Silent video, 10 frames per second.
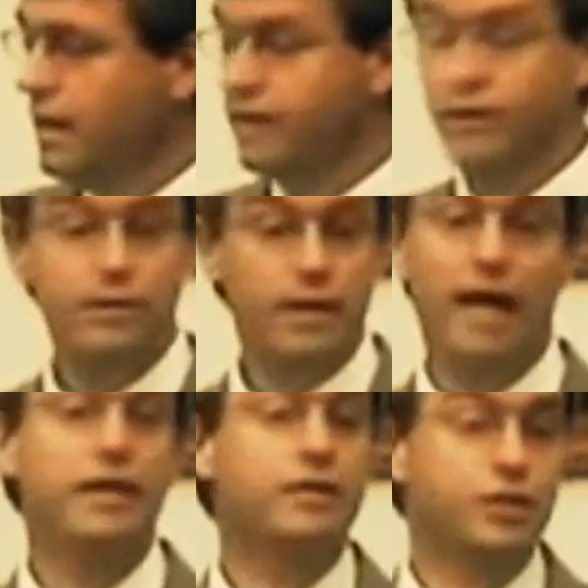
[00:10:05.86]
Everyone,
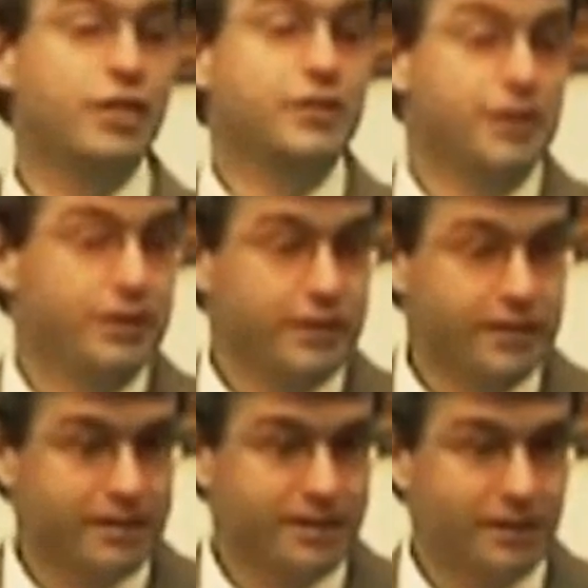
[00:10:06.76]
I know
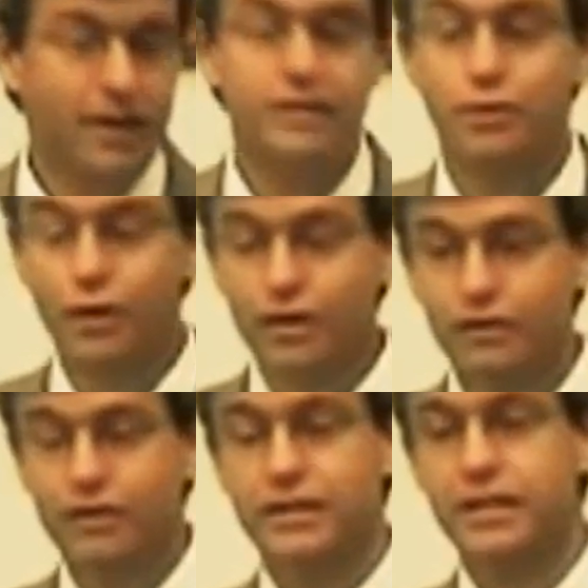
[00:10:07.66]
Jesus. Well, that's
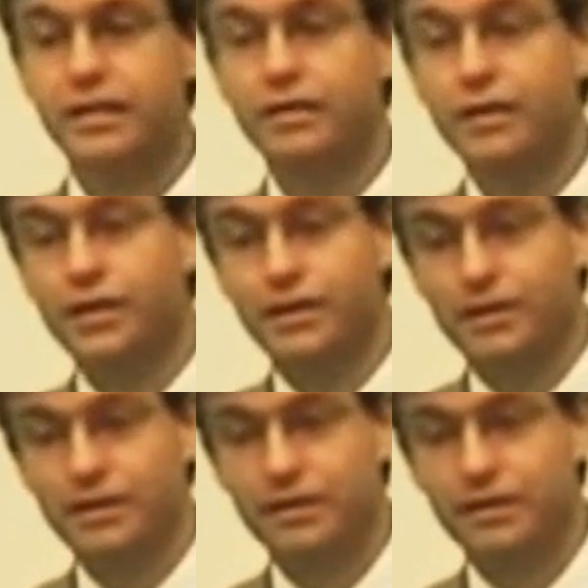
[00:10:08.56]
wonderful. Does he know you?